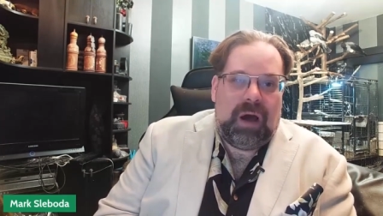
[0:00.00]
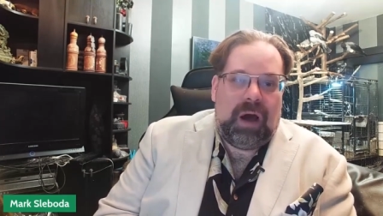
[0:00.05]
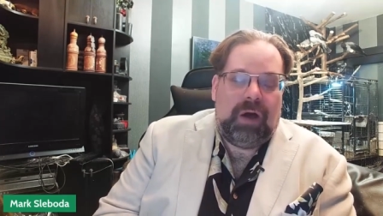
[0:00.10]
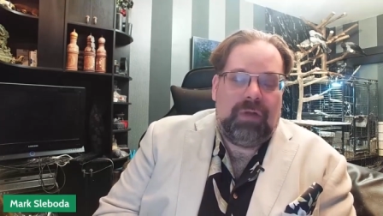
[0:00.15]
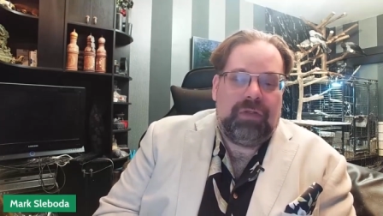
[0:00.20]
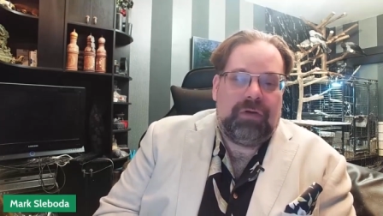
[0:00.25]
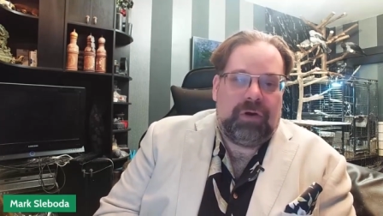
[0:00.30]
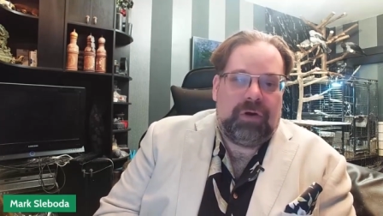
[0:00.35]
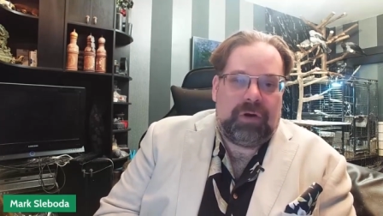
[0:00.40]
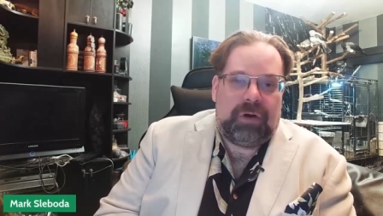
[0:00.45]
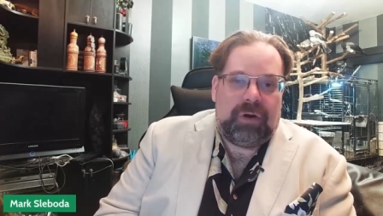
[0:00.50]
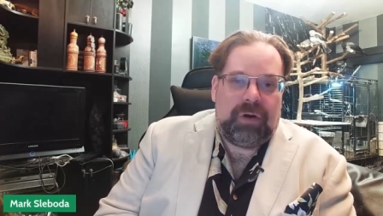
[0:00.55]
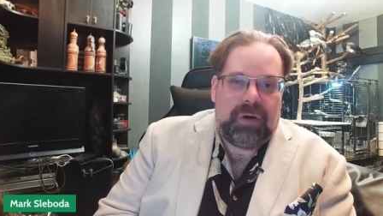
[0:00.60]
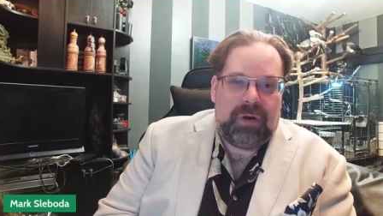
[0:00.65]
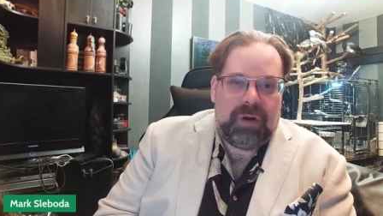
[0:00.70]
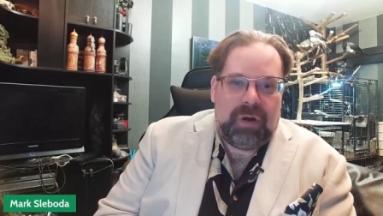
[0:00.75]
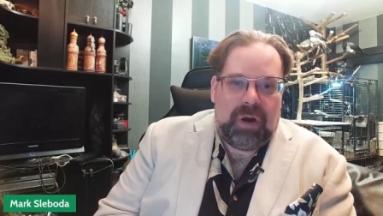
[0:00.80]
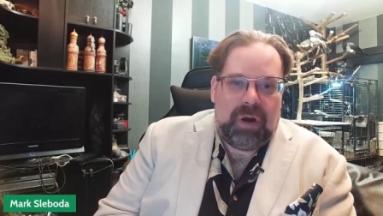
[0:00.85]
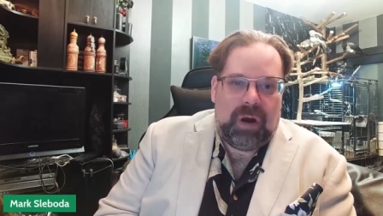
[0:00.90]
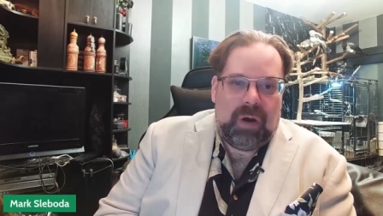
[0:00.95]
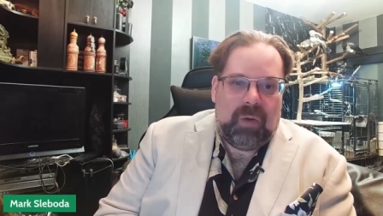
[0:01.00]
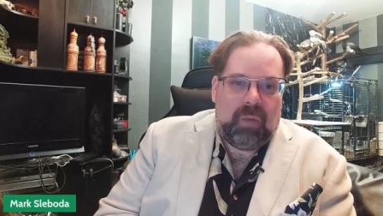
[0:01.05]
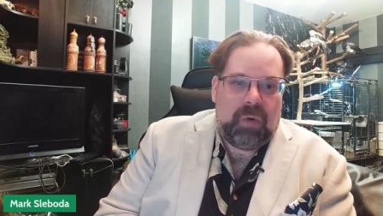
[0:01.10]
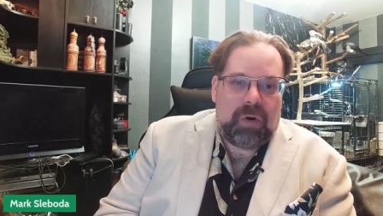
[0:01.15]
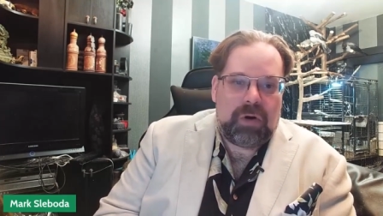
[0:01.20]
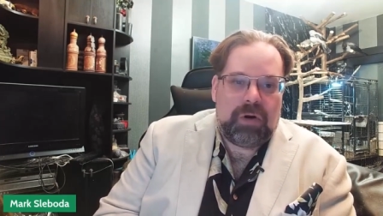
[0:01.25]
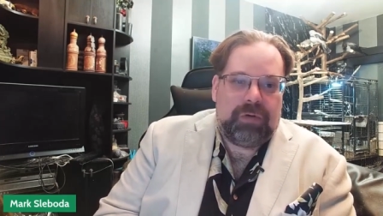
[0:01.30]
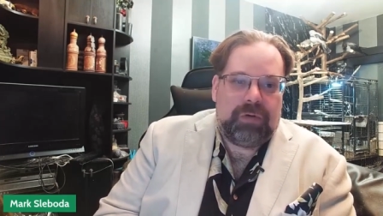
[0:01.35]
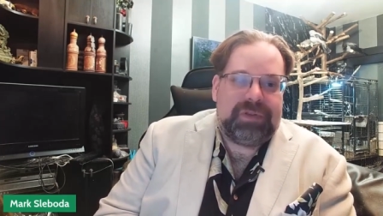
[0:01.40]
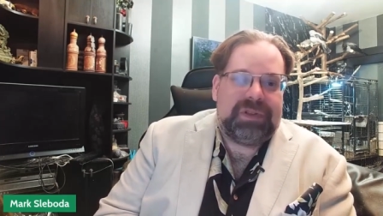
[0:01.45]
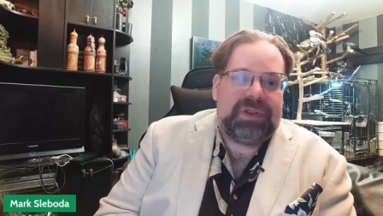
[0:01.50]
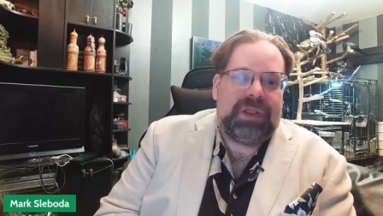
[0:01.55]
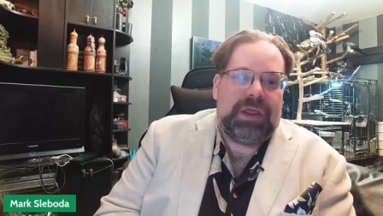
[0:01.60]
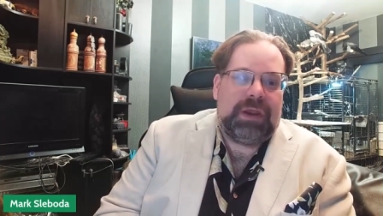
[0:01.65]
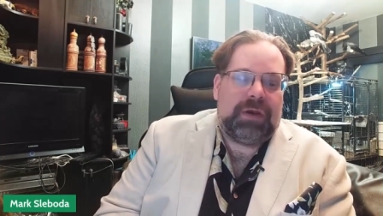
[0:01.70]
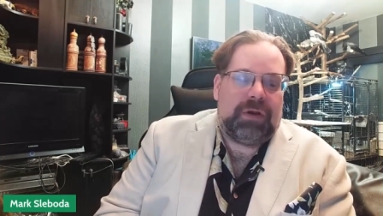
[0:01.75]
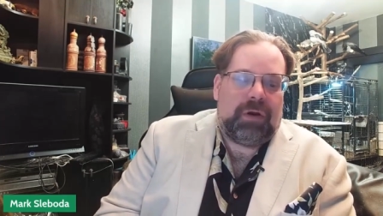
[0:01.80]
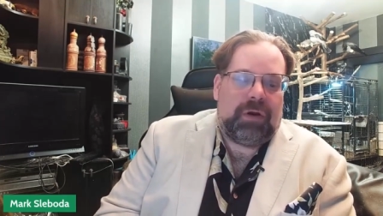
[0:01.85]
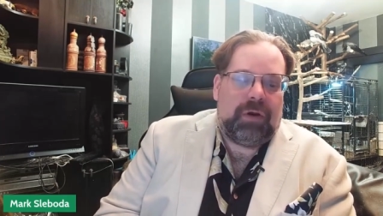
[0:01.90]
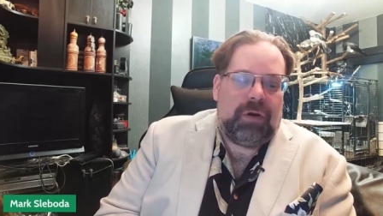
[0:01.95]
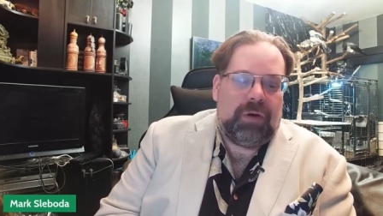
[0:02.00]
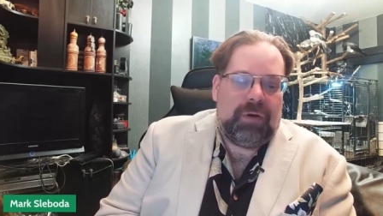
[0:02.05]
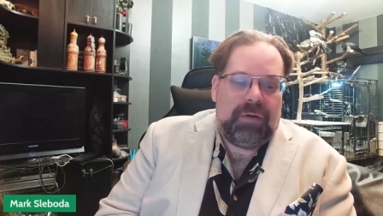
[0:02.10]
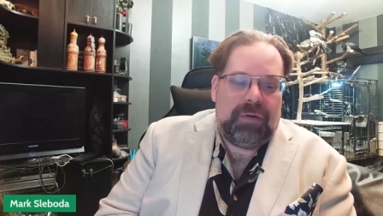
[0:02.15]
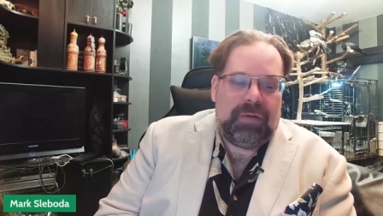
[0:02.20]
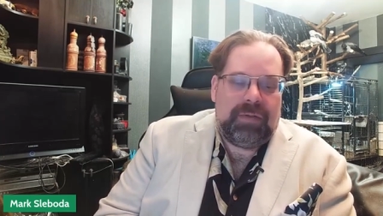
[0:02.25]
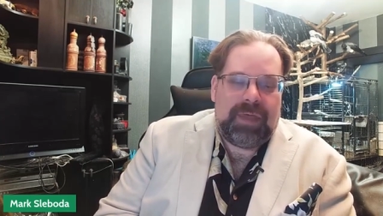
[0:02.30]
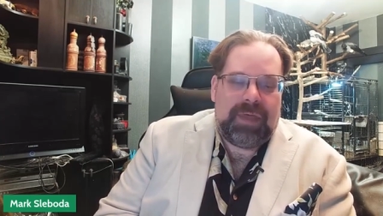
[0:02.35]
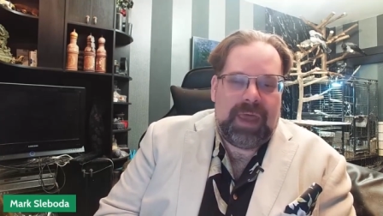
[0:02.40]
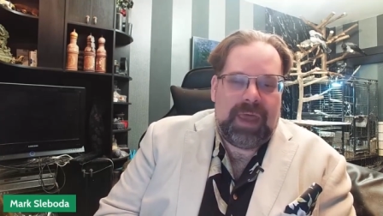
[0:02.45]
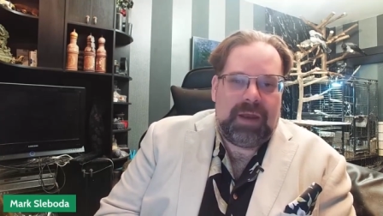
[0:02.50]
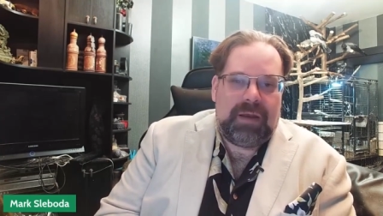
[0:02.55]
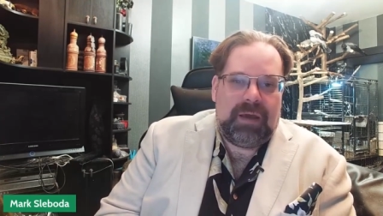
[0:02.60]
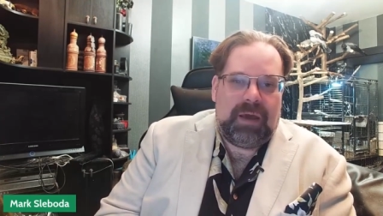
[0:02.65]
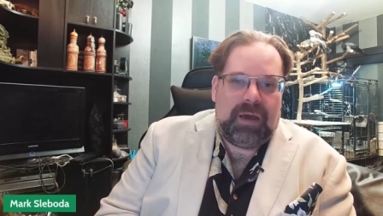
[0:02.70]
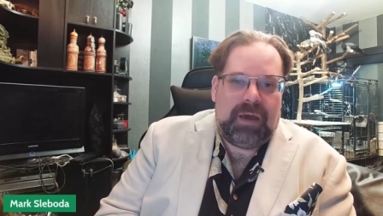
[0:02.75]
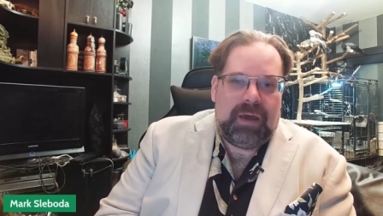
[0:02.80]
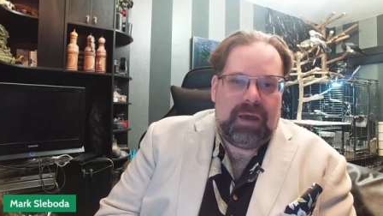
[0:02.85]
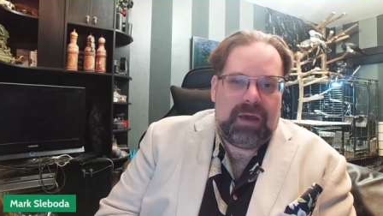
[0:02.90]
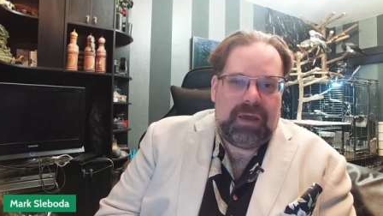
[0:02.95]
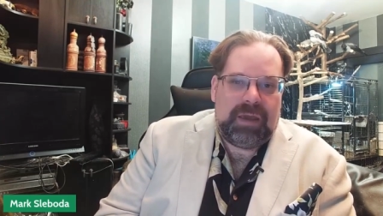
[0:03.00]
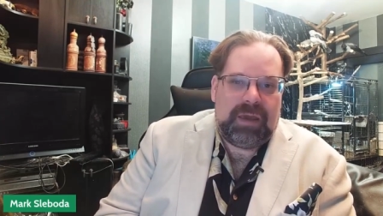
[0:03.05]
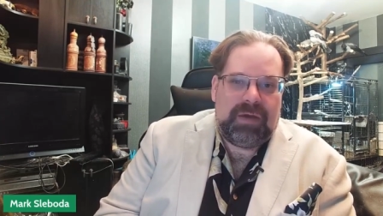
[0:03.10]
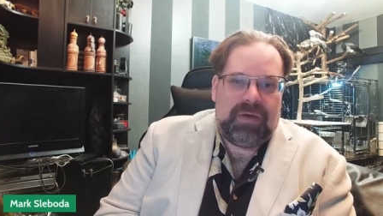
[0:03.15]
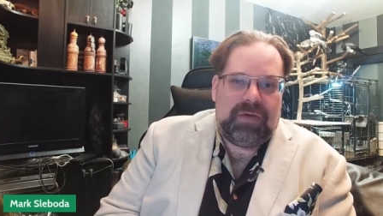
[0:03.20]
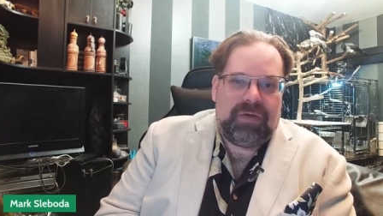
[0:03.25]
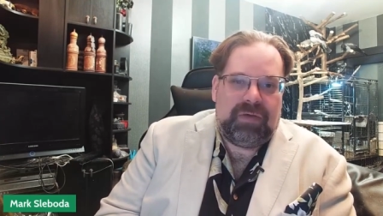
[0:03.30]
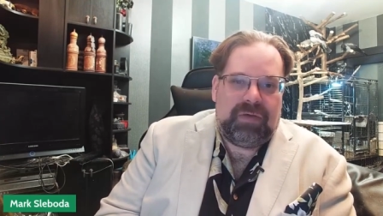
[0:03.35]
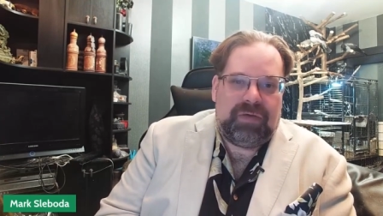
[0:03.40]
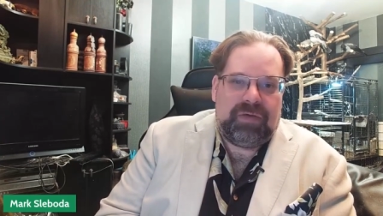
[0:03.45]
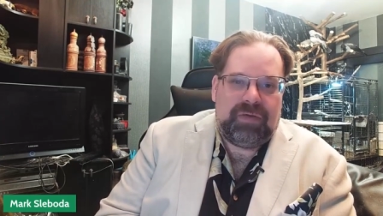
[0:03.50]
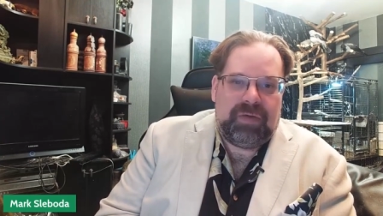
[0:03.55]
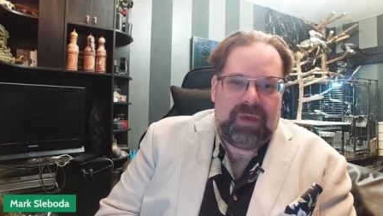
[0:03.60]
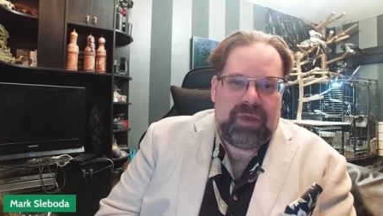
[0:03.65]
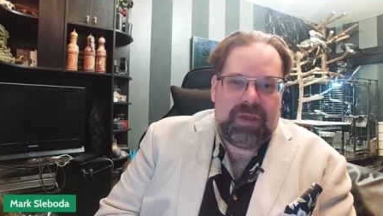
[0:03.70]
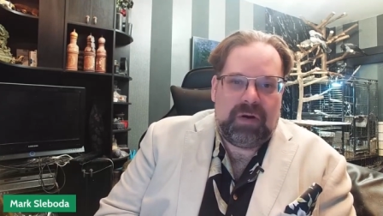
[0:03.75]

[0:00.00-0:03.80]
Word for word: other uh, world leader that uh, is, you